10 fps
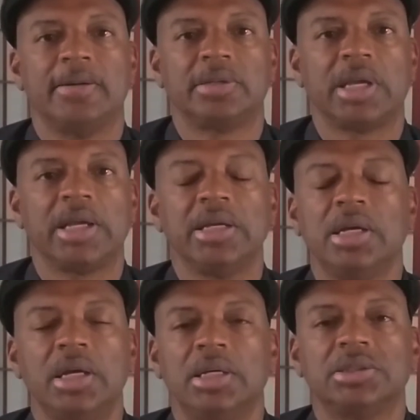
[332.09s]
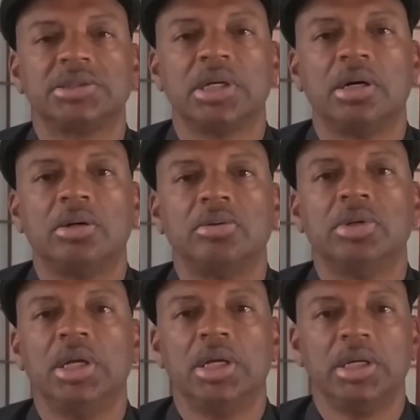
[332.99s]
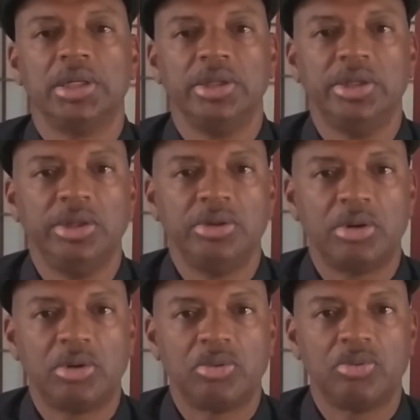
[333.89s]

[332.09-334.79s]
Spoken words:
Okay? So you